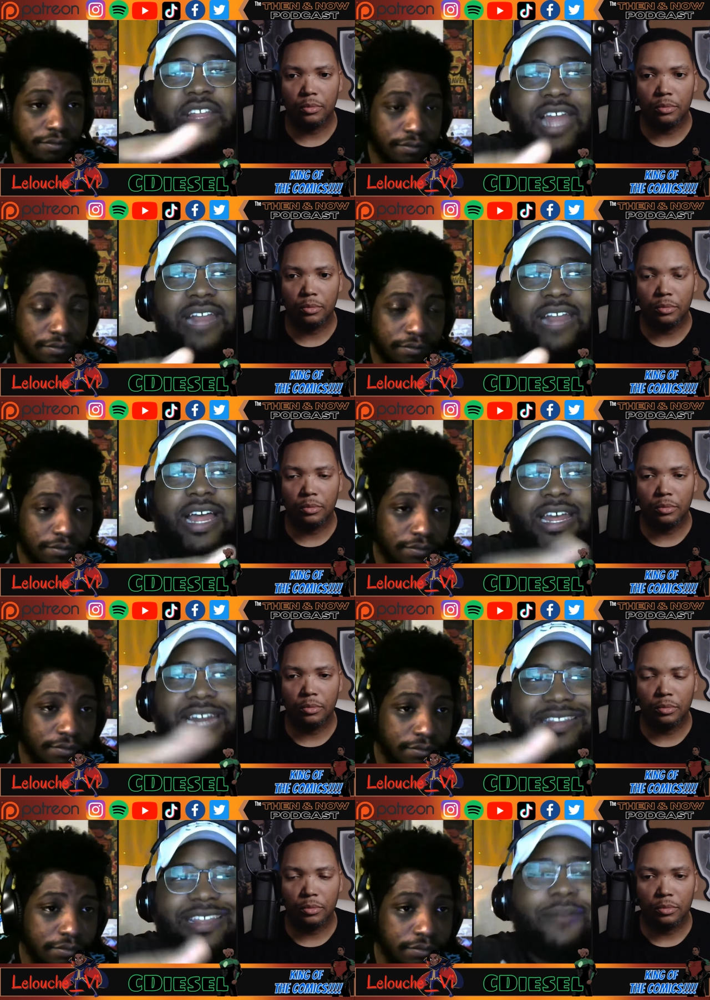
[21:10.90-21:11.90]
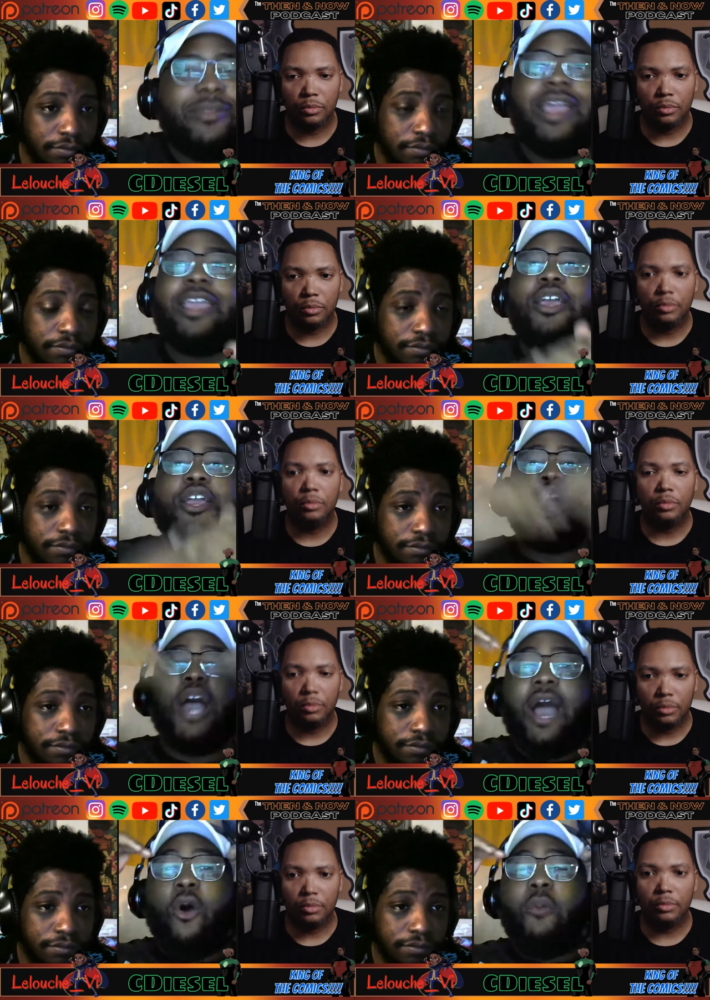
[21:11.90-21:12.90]
Speaker 1: the light. A lot. I am like,
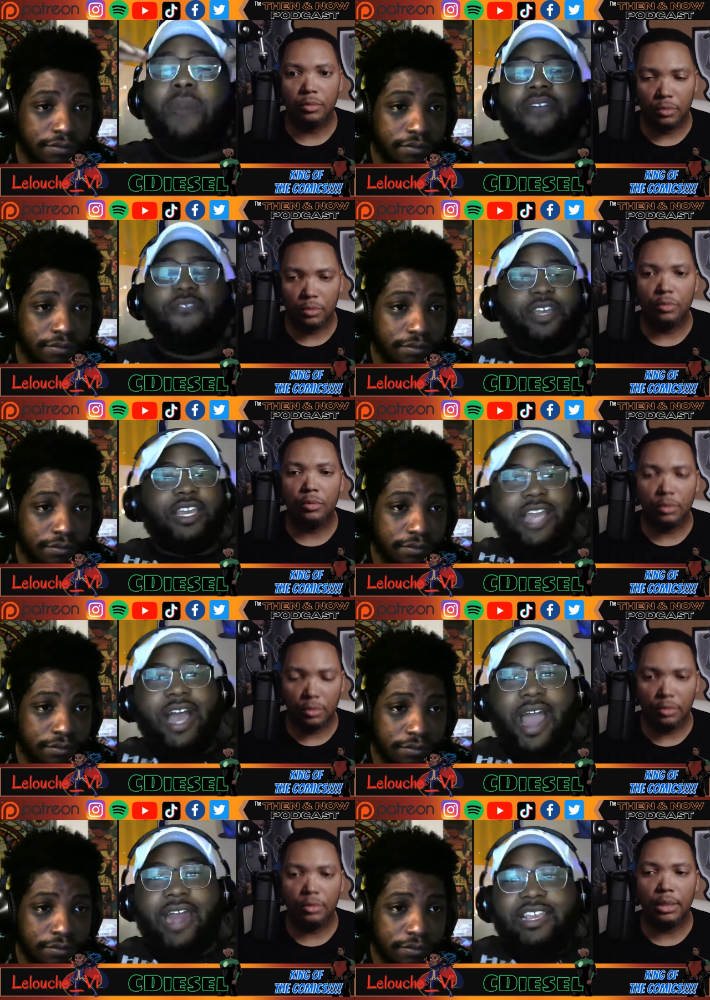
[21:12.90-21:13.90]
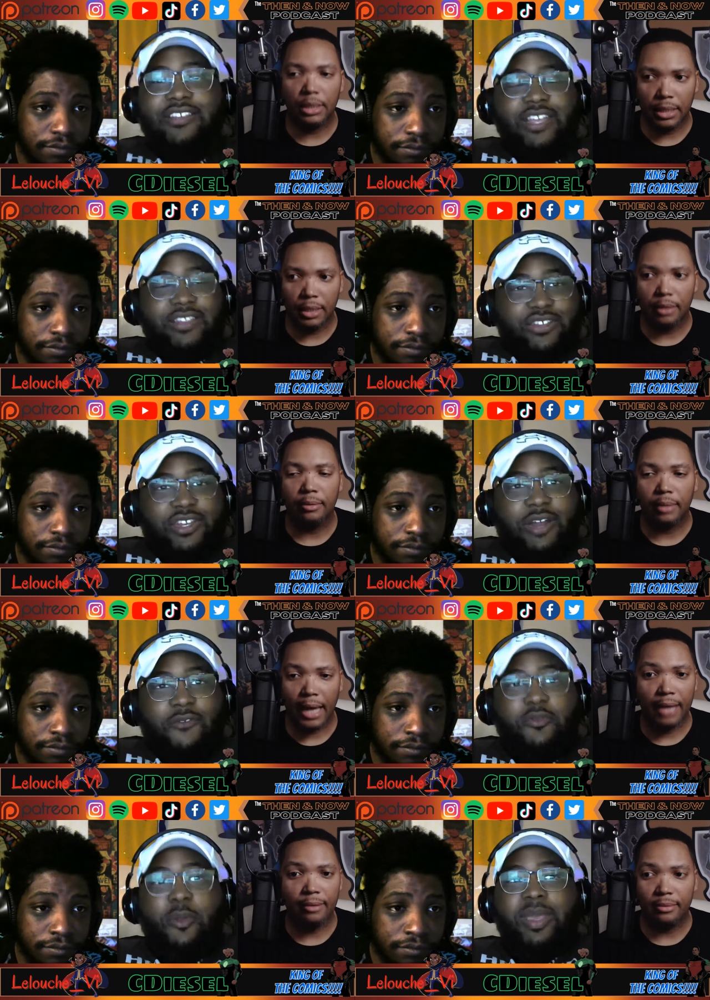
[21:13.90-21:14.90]
oh my fucking god, he yeah. set this shit
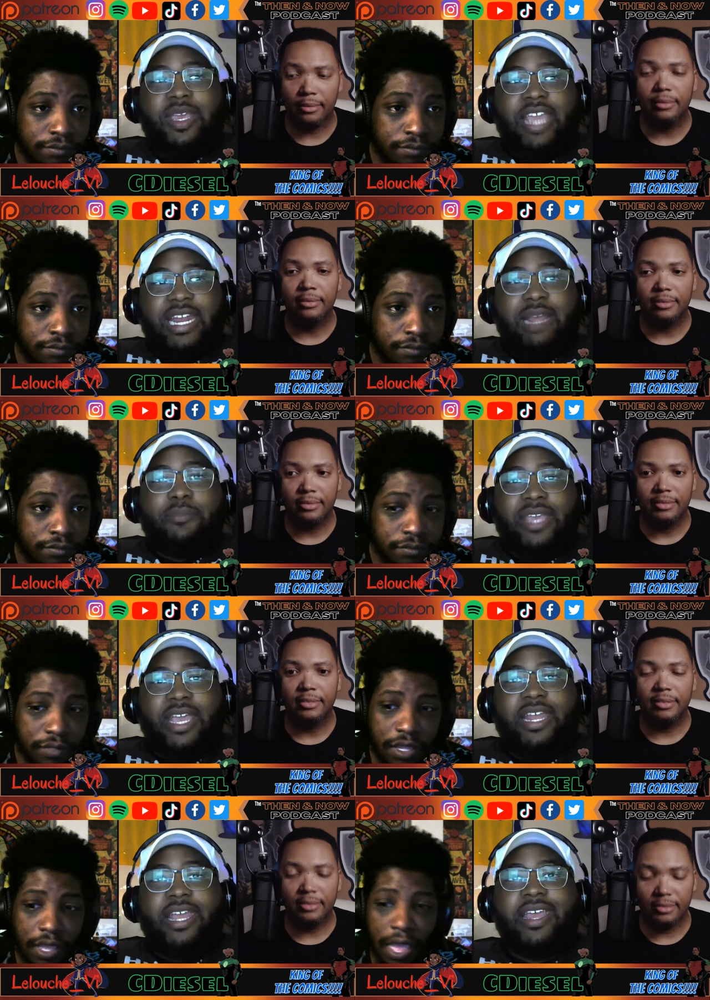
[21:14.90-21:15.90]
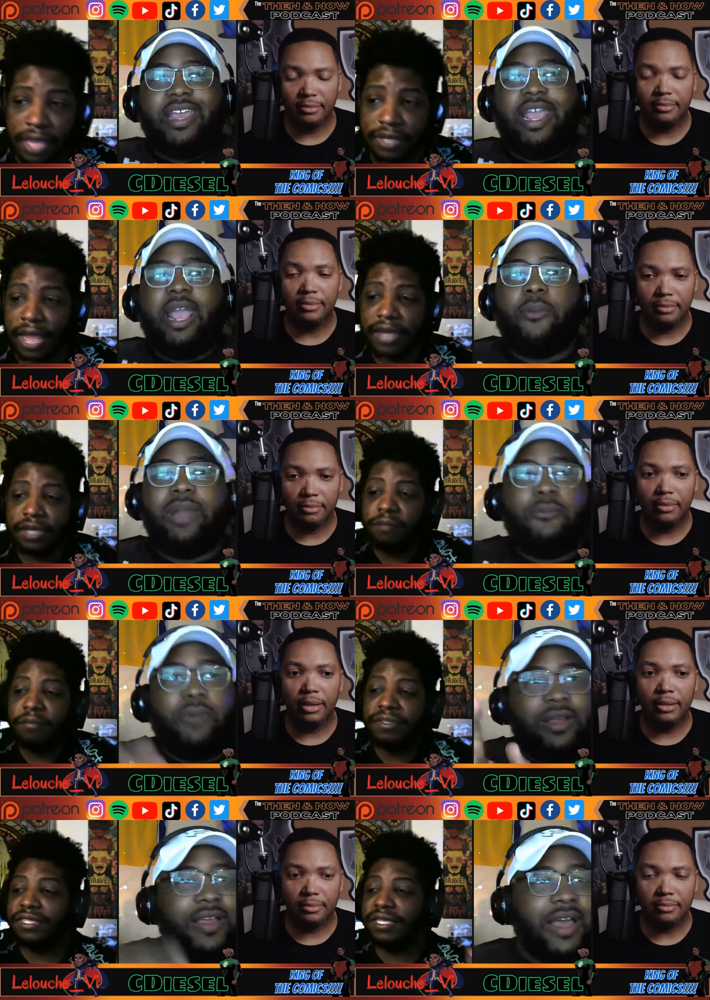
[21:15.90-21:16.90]
up from the beginning, beginning. I, I
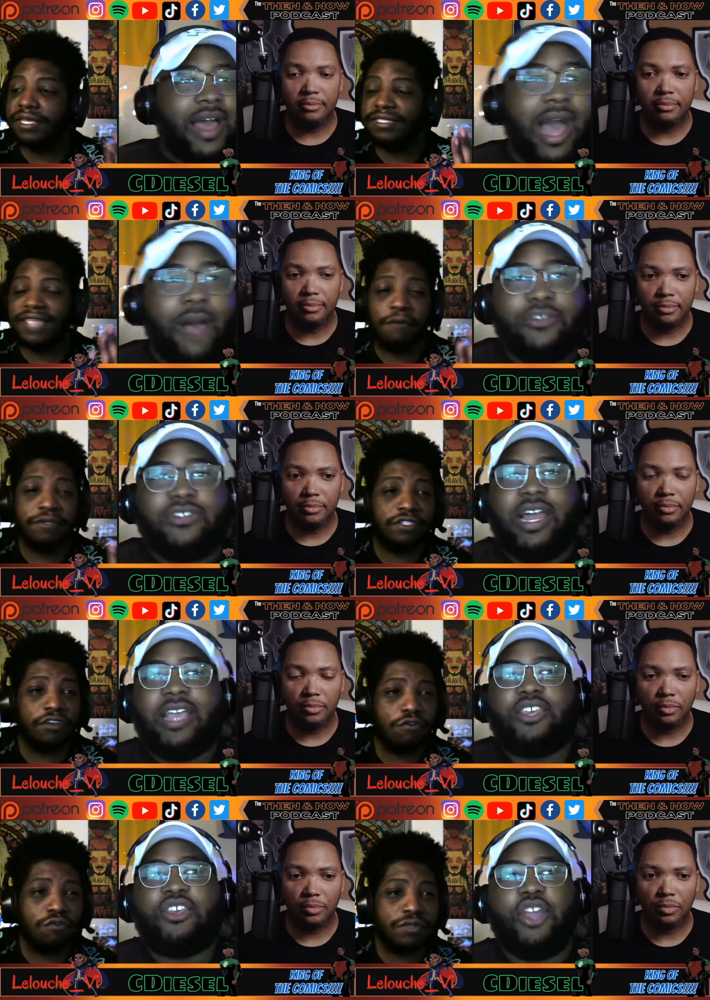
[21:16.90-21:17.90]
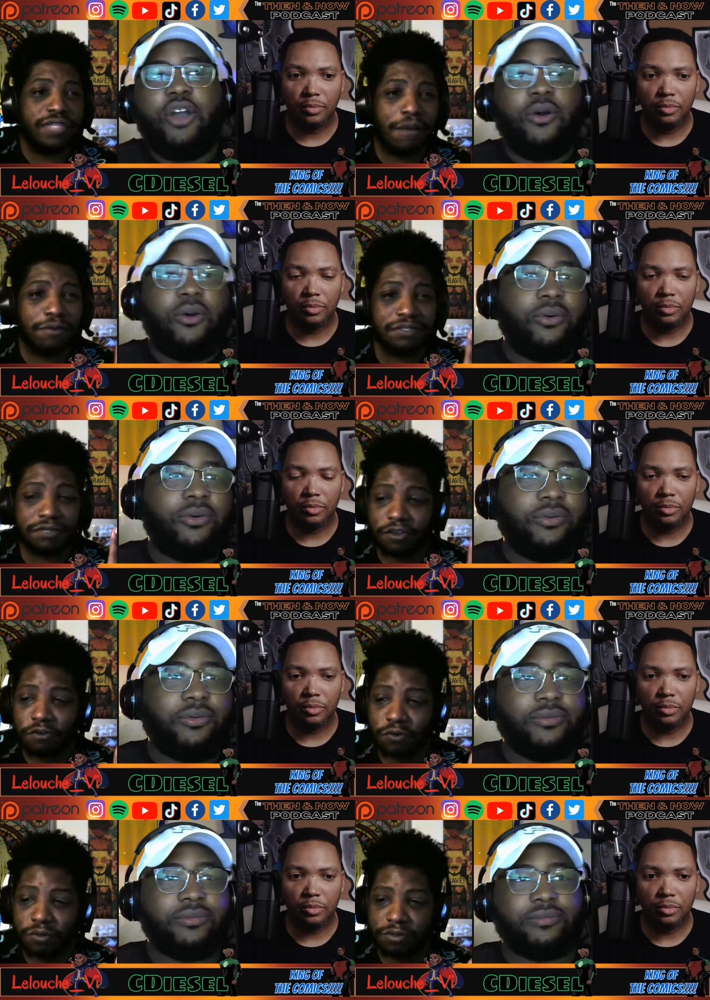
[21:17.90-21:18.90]
but the
Speaker 2: thing is, that was, was like, so yo. that was
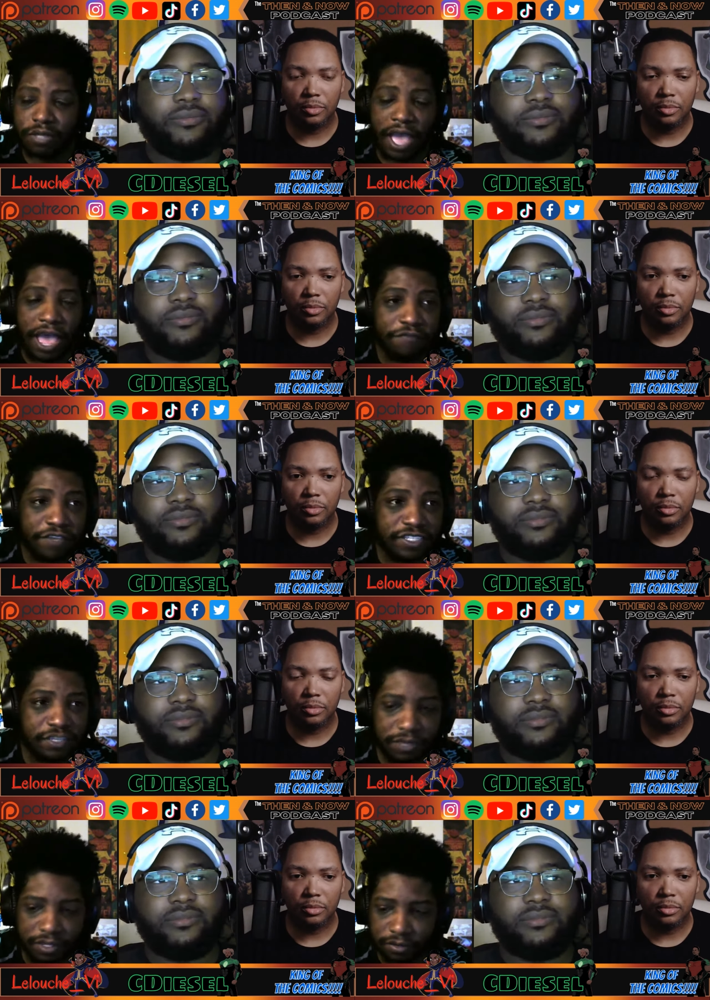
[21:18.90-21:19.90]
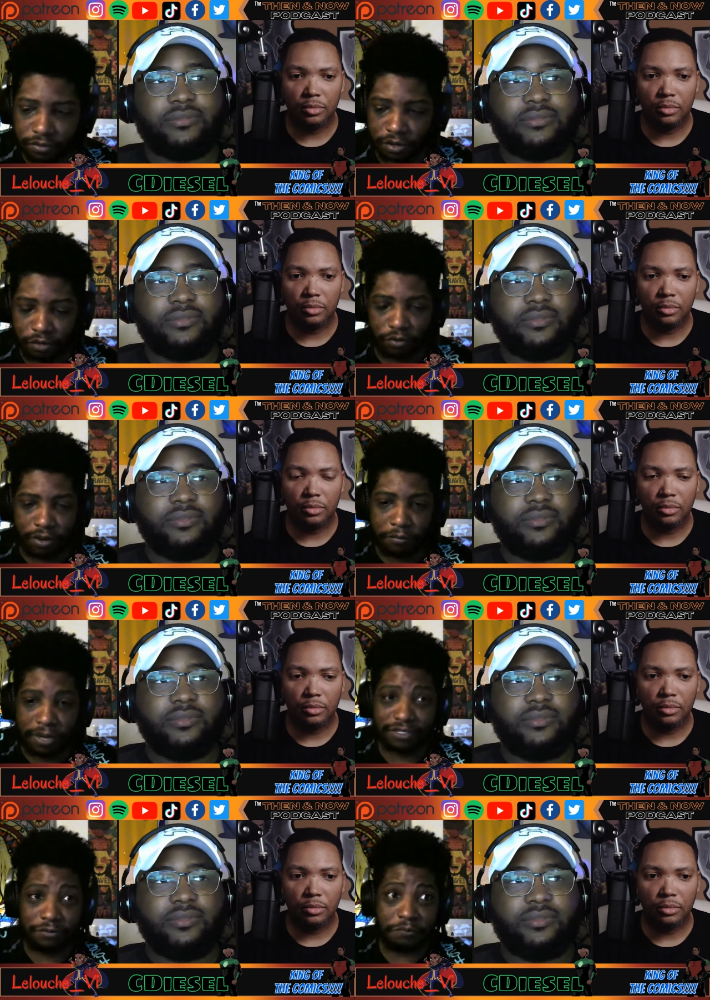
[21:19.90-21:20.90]
so obvious to me. Uh,
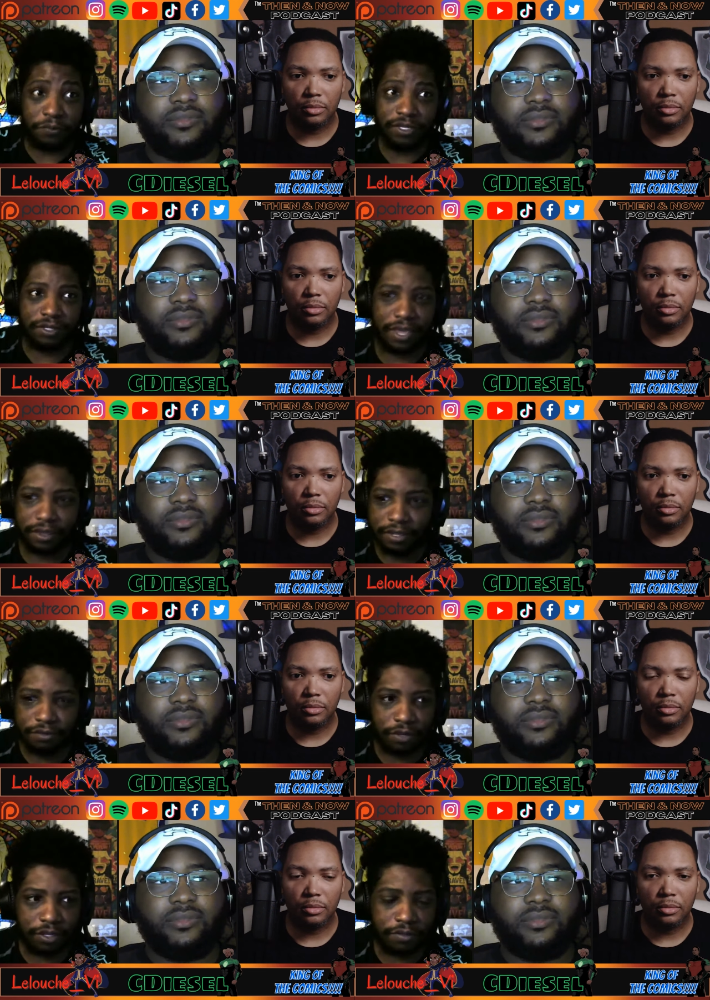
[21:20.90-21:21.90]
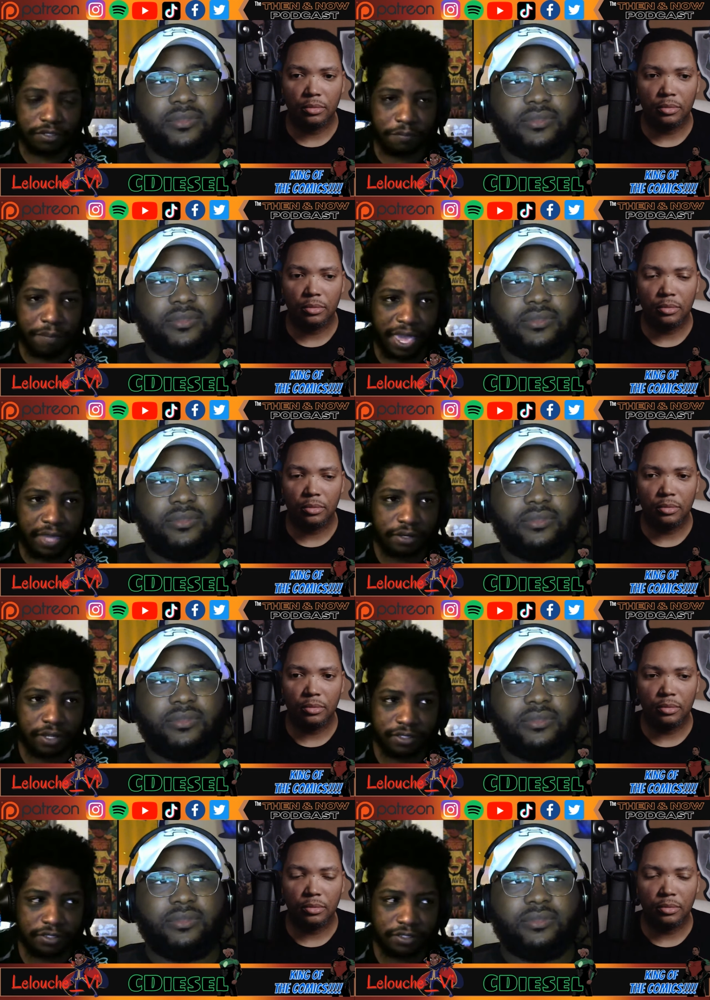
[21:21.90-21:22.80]
Larata with wing, like uh, so bat. He's